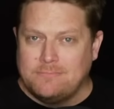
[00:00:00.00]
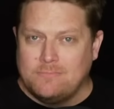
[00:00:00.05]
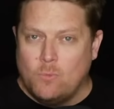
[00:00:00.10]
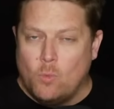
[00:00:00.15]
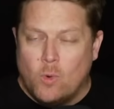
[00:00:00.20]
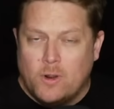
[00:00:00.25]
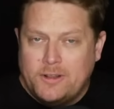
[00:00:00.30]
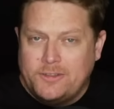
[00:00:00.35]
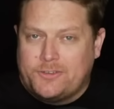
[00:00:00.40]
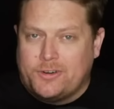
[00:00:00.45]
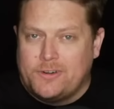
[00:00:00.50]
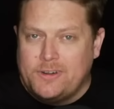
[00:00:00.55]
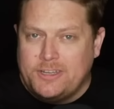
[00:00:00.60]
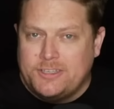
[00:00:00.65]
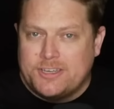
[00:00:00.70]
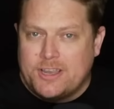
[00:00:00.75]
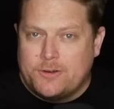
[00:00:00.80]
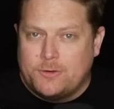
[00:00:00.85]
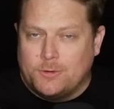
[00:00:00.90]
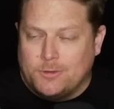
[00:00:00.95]
one attorney
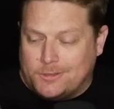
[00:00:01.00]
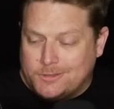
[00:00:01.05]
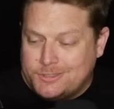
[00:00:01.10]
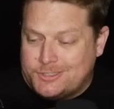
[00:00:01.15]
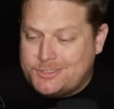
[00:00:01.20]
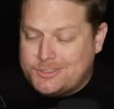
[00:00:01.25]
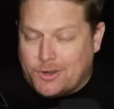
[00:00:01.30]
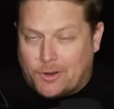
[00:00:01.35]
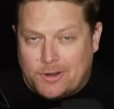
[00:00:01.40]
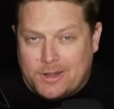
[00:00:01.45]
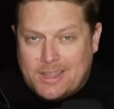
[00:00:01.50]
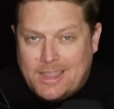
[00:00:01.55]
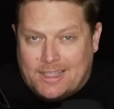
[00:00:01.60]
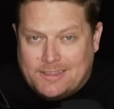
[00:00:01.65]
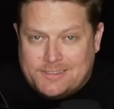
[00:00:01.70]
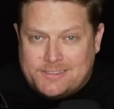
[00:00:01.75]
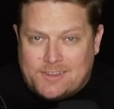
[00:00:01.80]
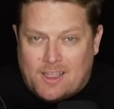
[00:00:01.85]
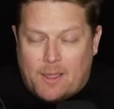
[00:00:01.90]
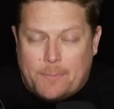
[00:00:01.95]
general, starting and
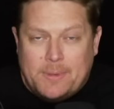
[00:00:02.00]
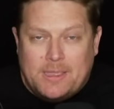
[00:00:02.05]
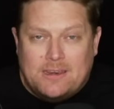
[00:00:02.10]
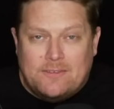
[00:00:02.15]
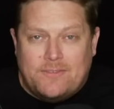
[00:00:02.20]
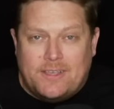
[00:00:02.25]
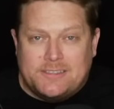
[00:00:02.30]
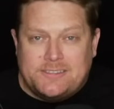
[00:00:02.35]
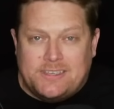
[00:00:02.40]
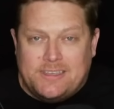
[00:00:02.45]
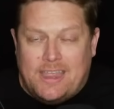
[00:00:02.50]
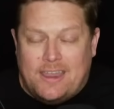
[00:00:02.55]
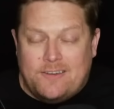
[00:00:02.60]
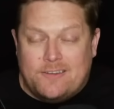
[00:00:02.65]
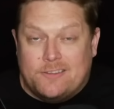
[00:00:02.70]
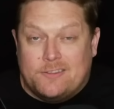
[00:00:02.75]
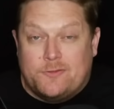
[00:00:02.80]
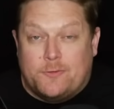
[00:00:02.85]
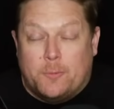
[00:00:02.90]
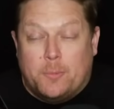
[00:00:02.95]
stopping
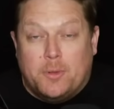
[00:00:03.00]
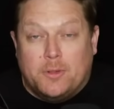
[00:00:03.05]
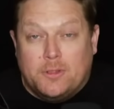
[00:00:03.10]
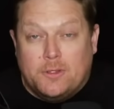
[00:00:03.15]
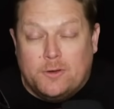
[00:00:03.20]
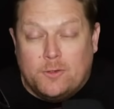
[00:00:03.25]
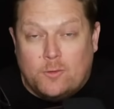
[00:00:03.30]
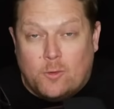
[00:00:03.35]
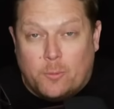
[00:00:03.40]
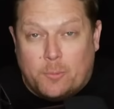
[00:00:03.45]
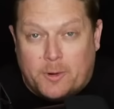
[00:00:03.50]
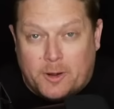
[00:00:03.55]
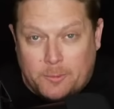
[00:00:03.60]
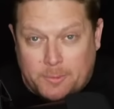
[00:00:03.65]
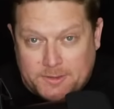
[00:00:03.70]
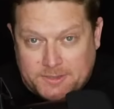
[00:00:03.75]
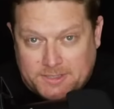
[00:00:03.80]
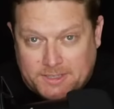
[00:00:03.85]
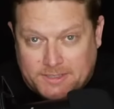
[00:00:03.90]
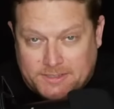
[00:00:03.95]
investigations for political
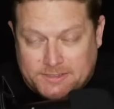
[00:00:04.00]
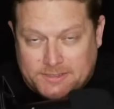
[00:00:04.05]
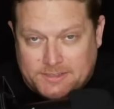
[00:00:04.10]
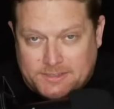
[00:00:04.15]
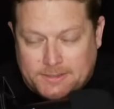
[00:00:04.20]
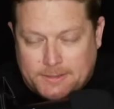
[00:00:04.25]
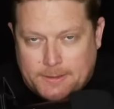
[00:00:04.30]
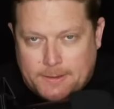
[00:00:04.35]
purposes